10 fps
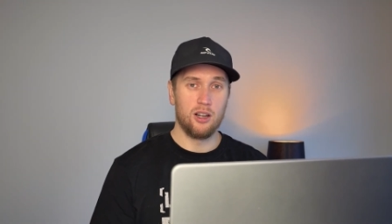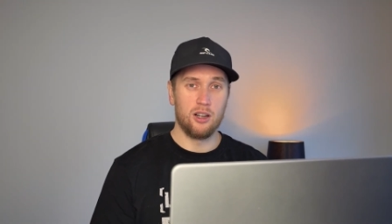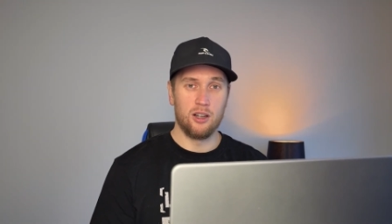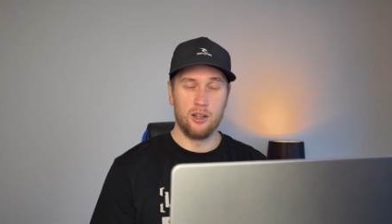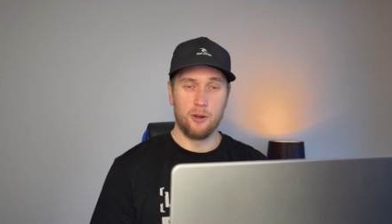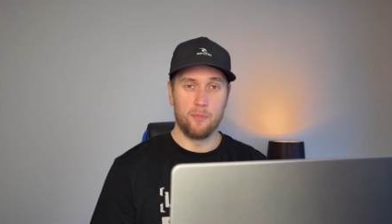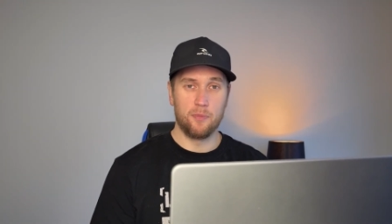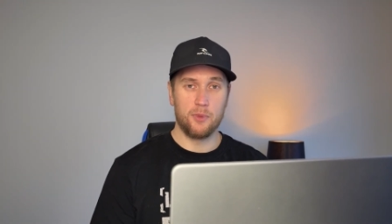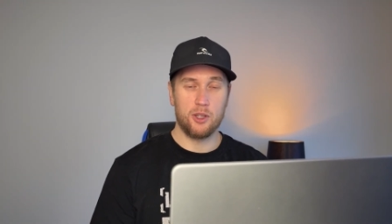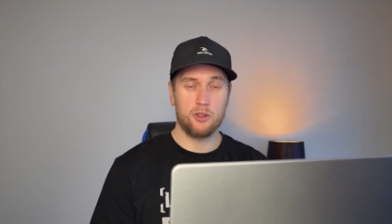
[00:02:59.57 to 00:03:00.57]
uh,
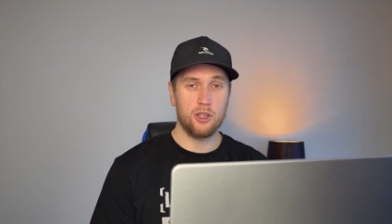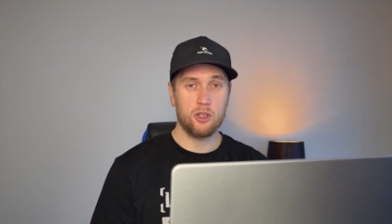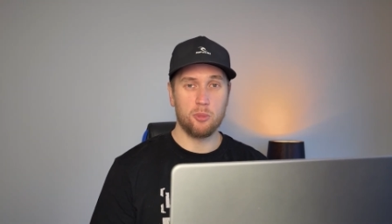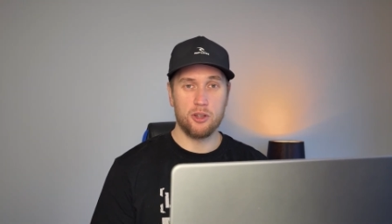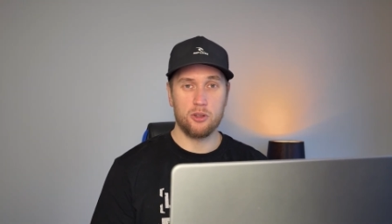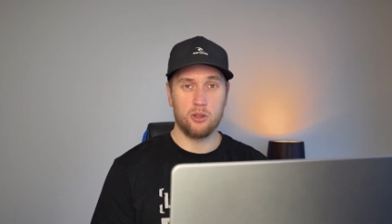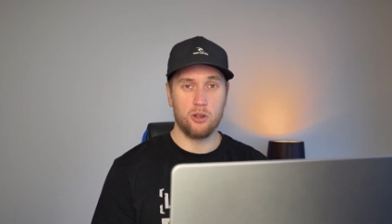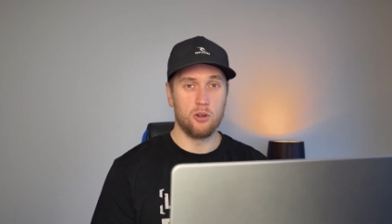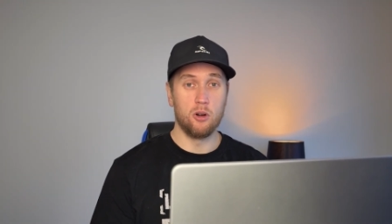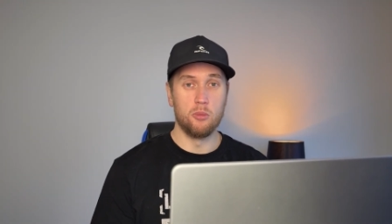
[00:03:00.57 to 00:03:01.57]
six months
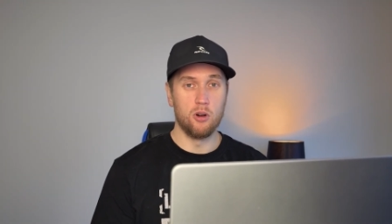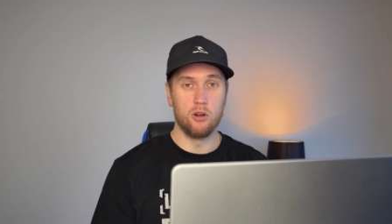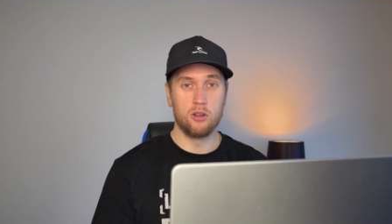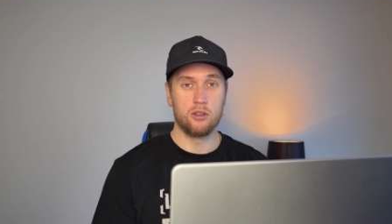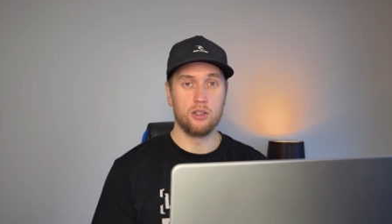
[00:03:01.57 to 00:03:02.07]
ago or more,